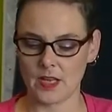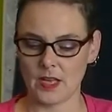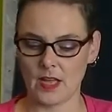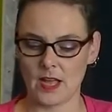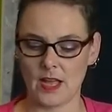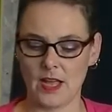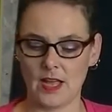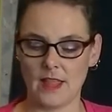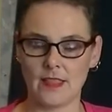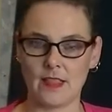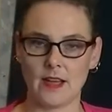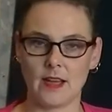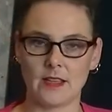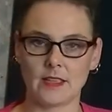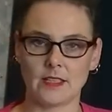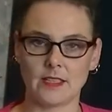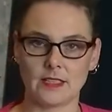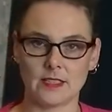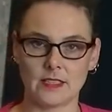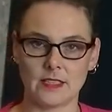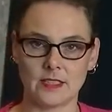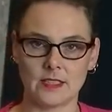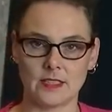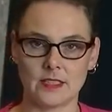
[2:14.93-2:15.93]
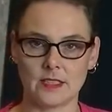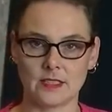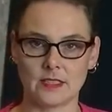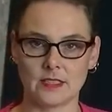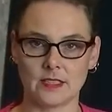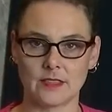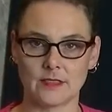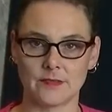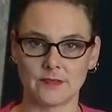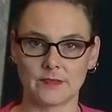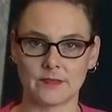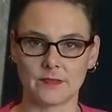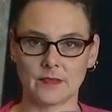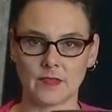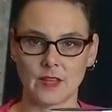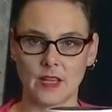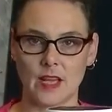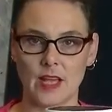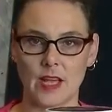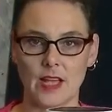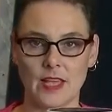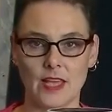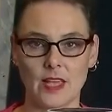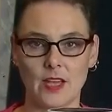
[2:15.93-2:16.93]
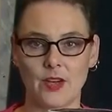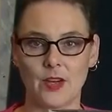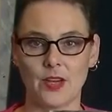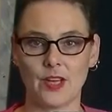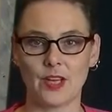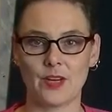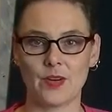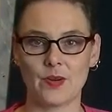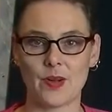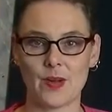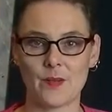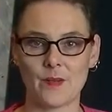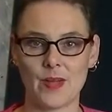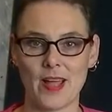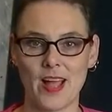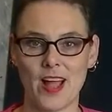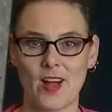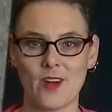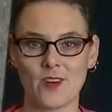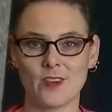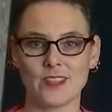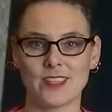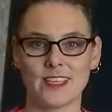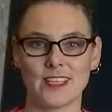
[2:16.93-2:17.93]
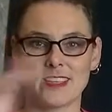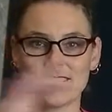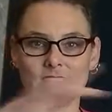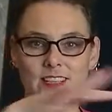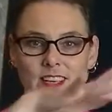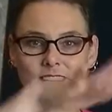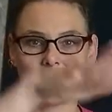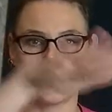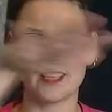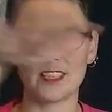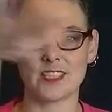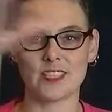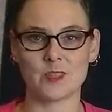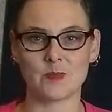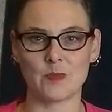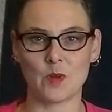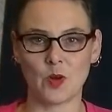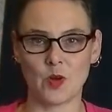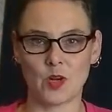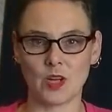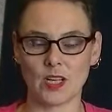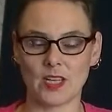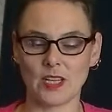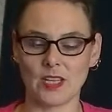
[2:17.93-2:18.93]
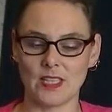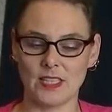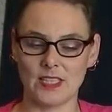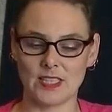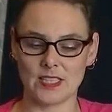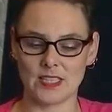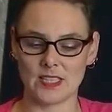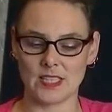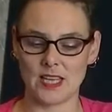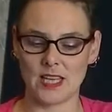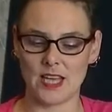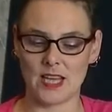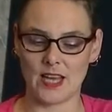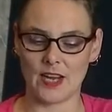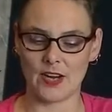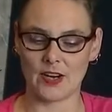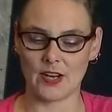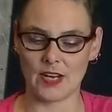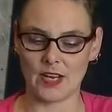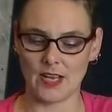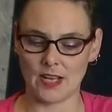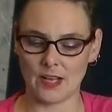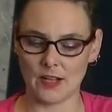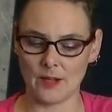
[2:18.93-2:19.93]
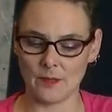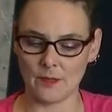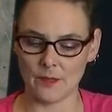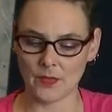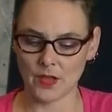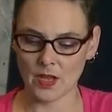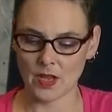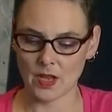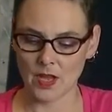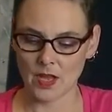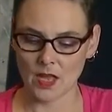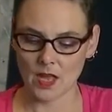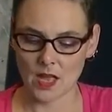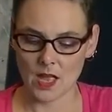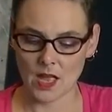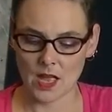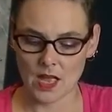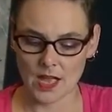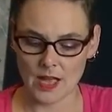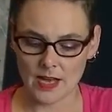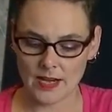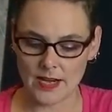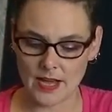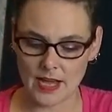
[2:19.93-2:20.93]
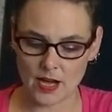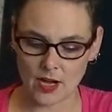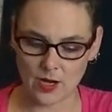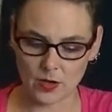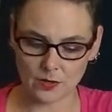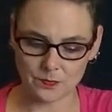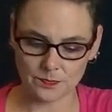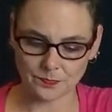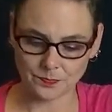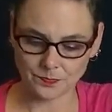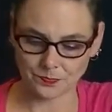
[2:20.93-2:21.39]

And that is, I carry it around my house, and the smoke cleans the area. Now,